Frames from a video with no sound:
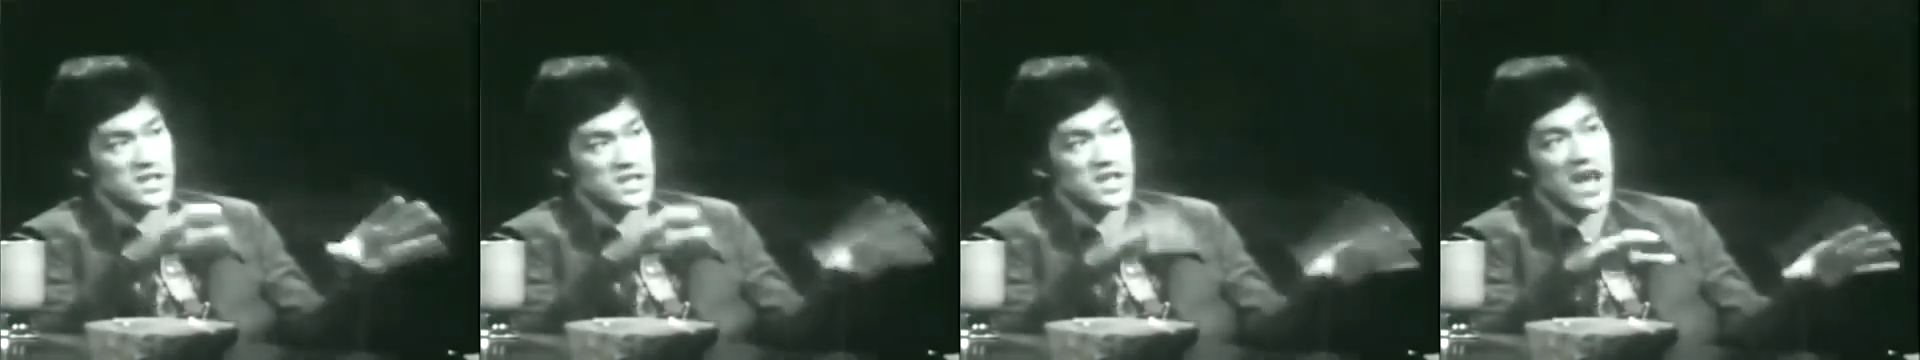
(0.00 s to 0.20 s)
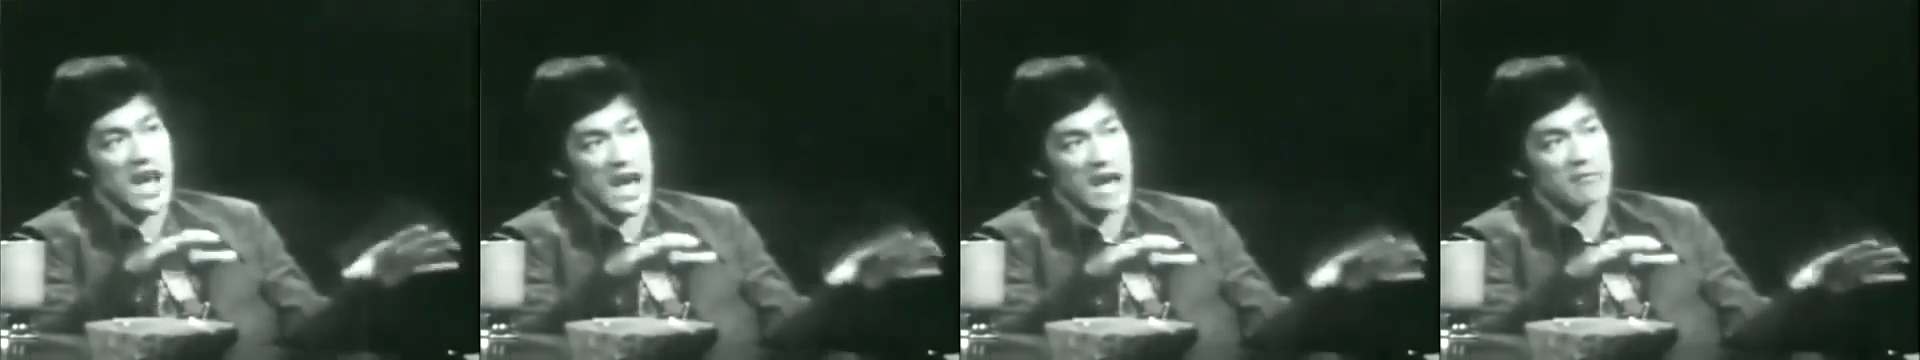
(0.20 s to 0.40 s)

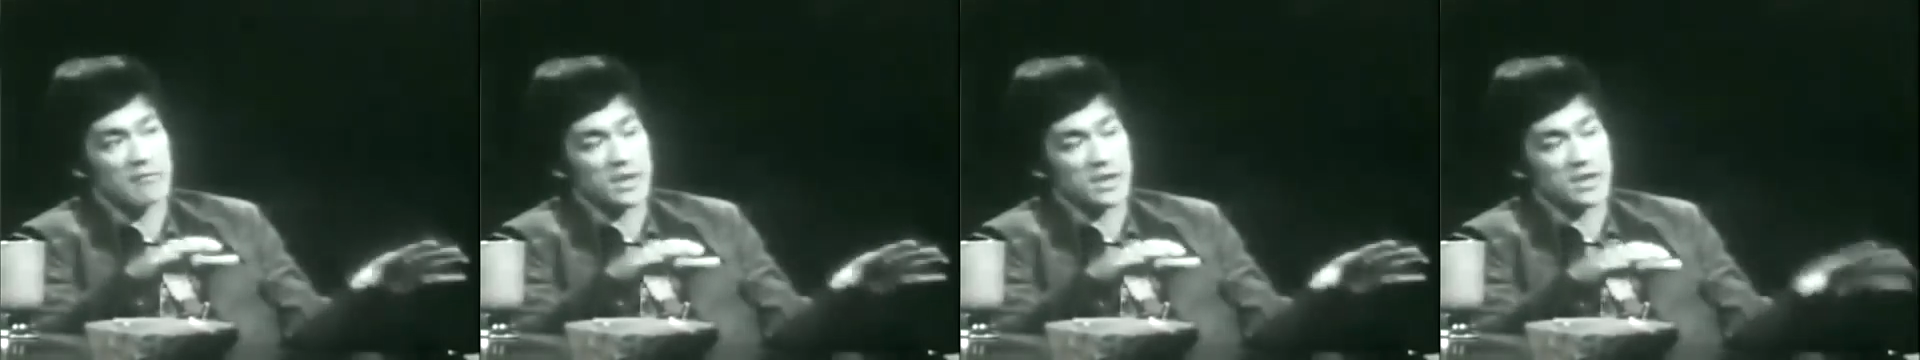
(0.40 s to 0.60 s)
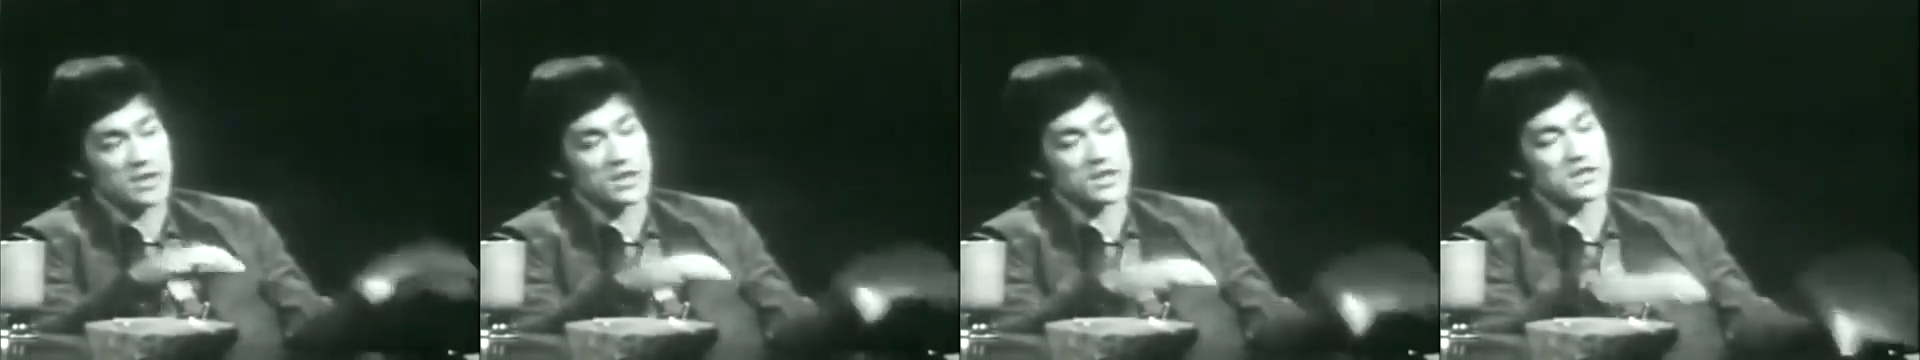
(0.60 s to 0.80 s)
that,
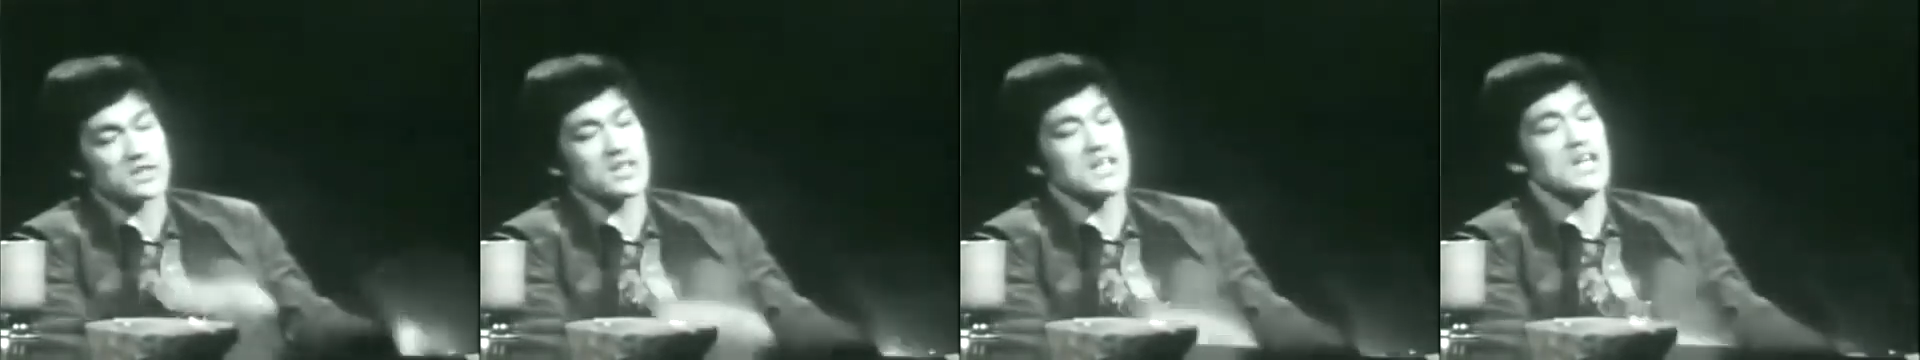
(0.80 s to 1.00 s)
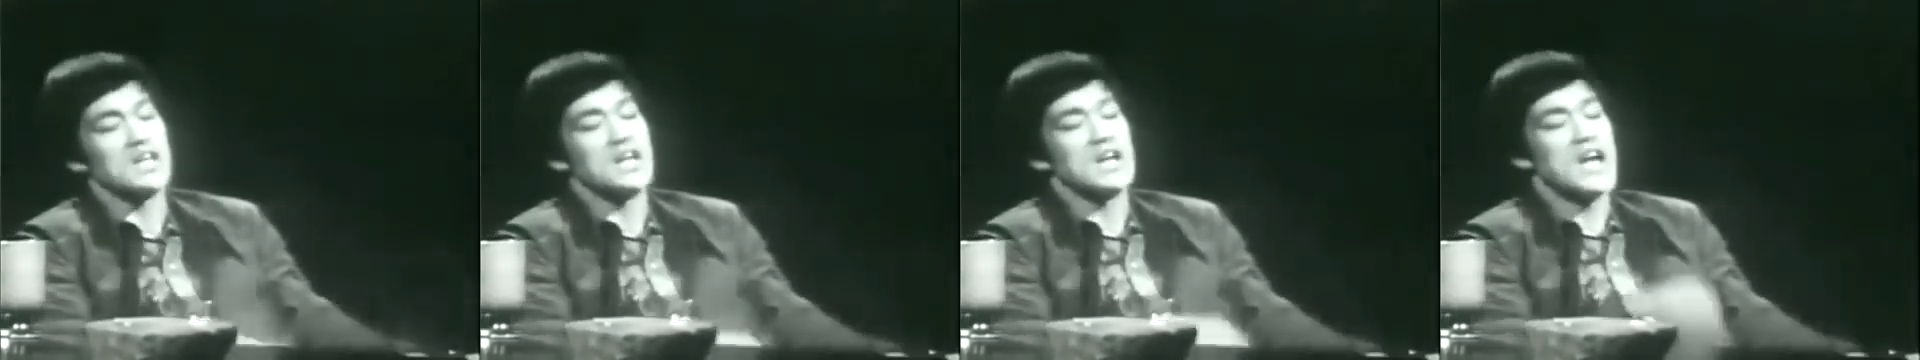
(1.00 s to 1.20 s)

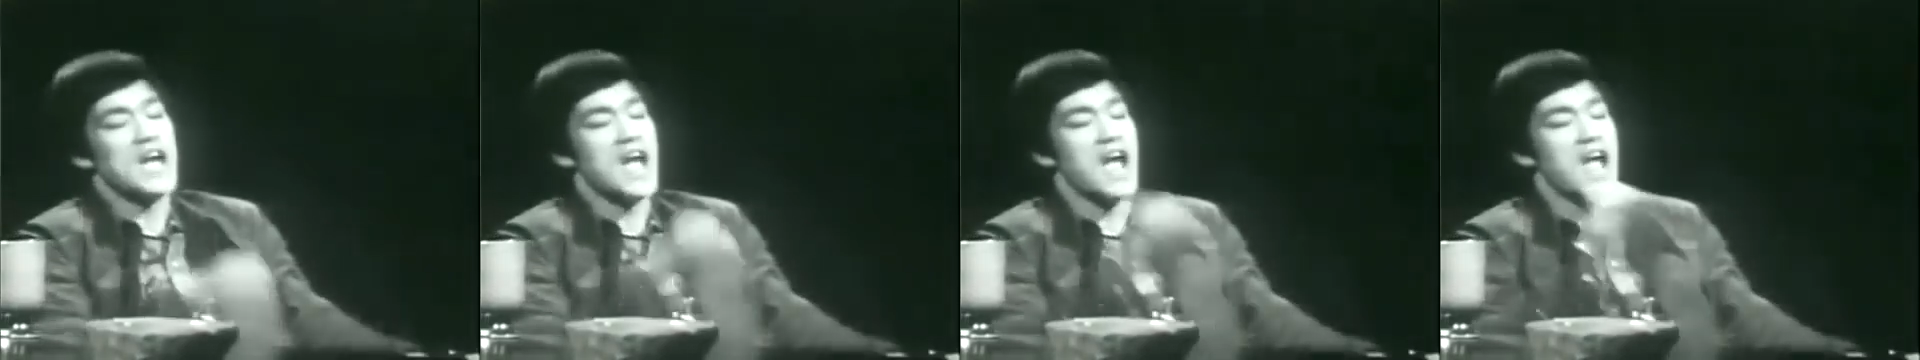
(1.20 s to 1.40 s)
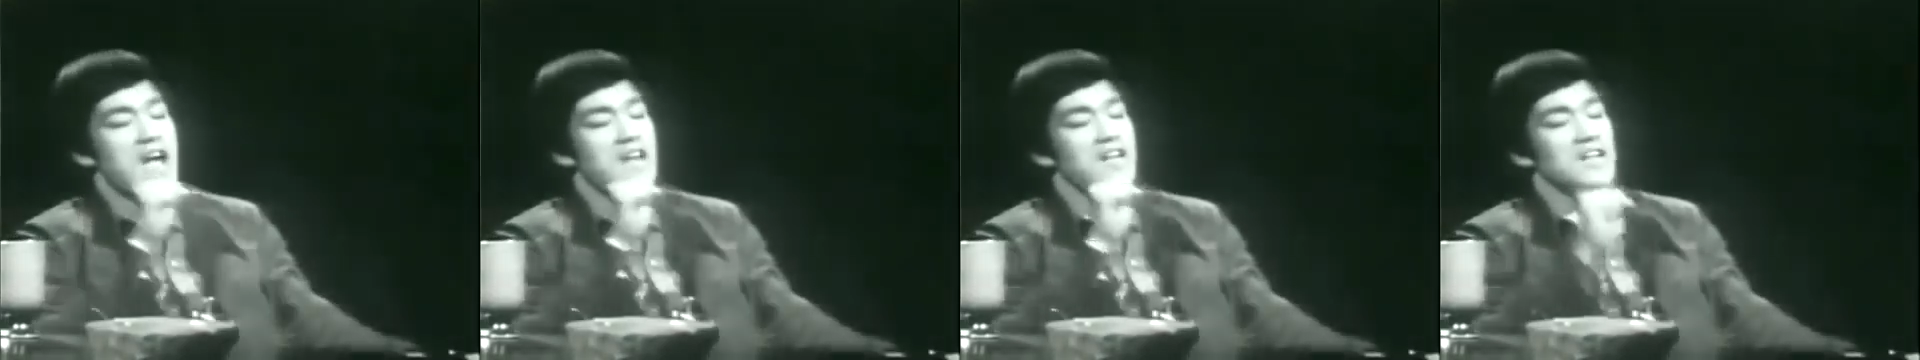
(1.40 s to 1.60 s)
because
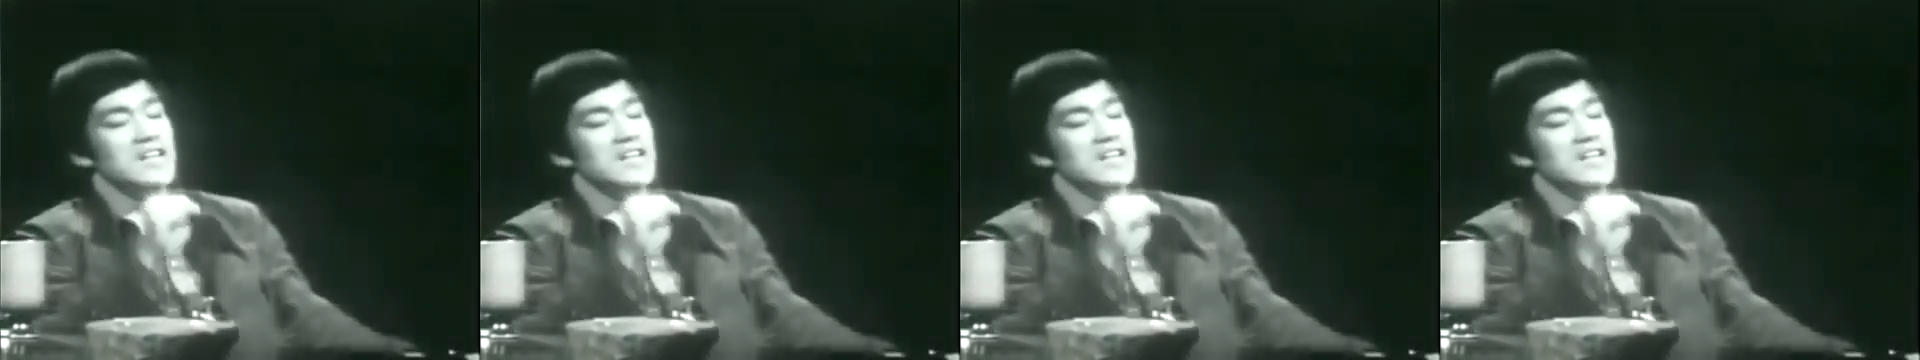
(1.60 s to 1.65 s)
at